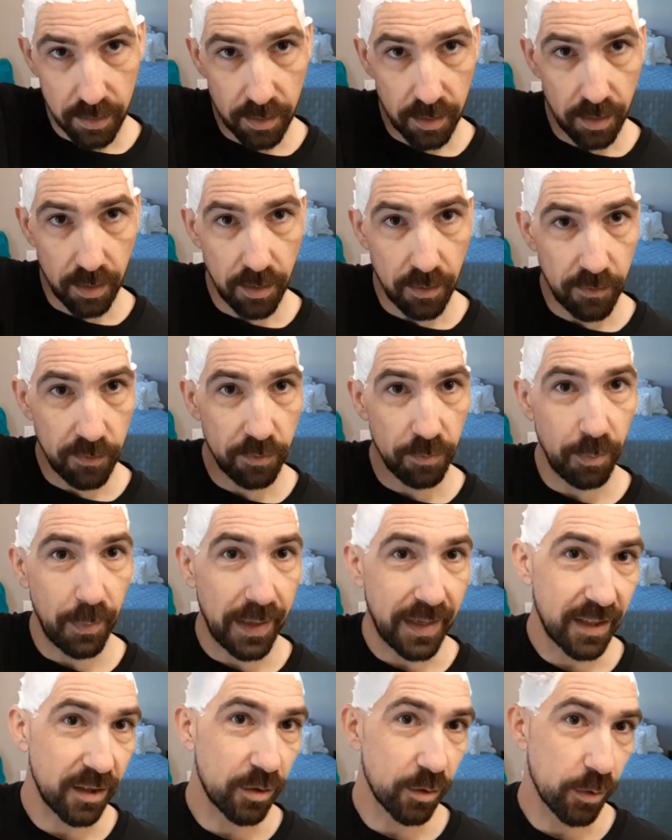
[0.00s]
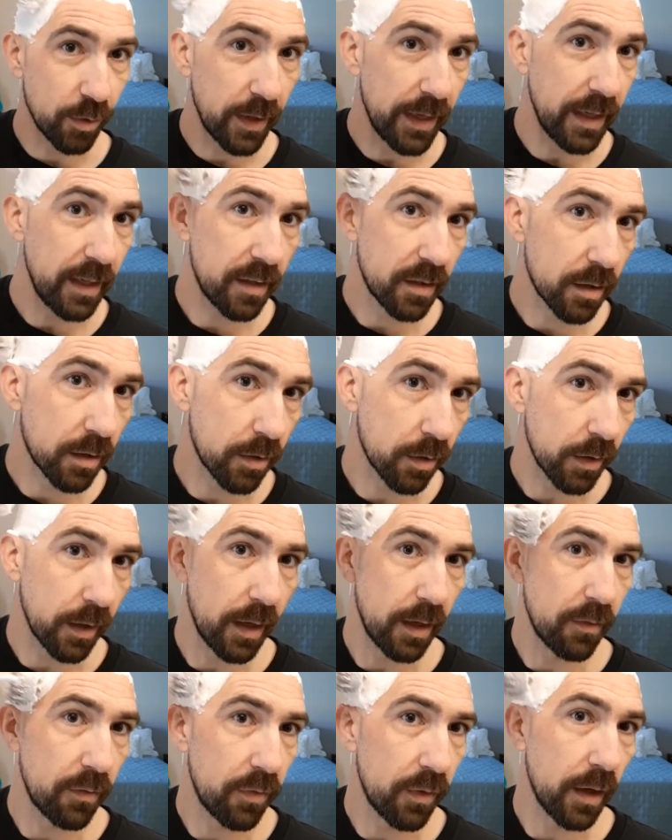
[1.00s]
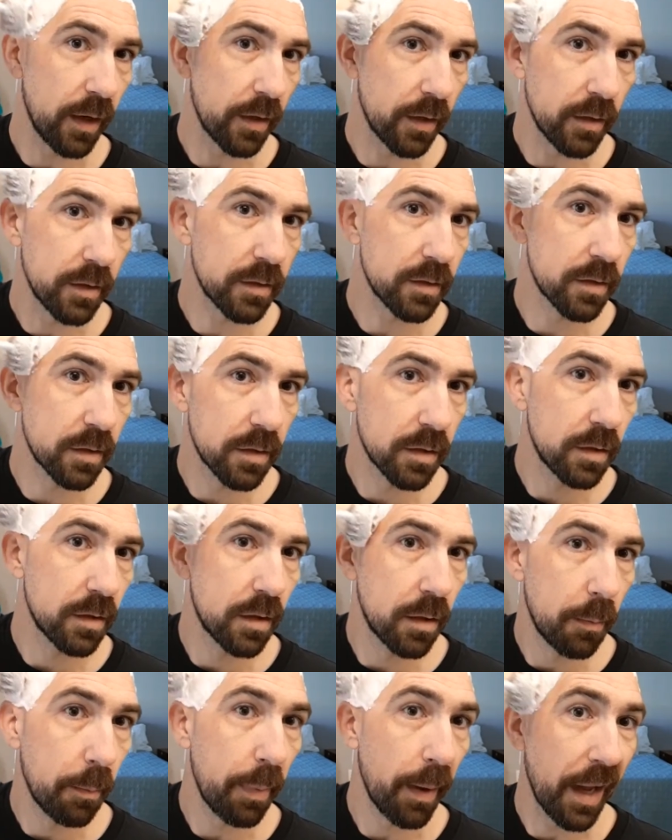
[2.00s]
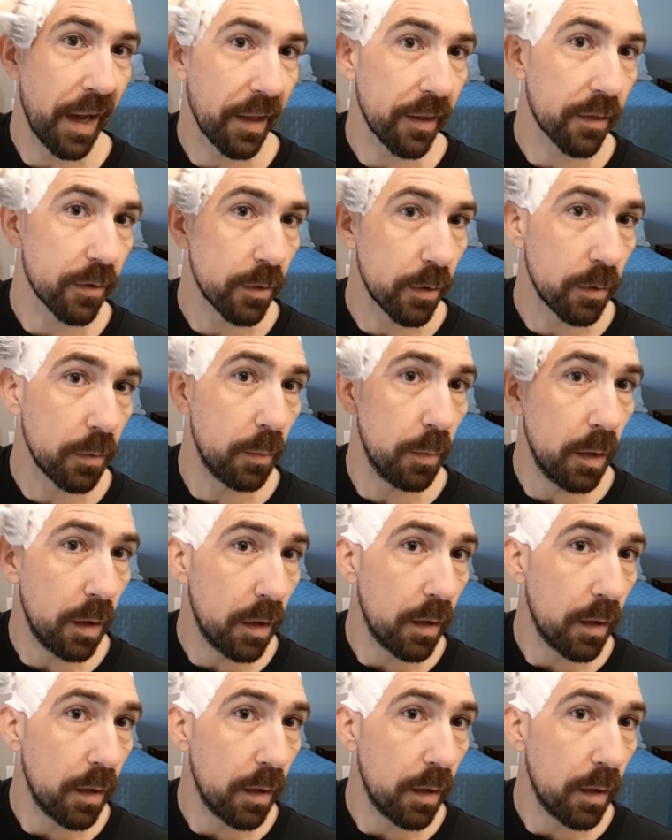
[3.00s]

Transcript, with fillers: of my great-grandfather's bathroom.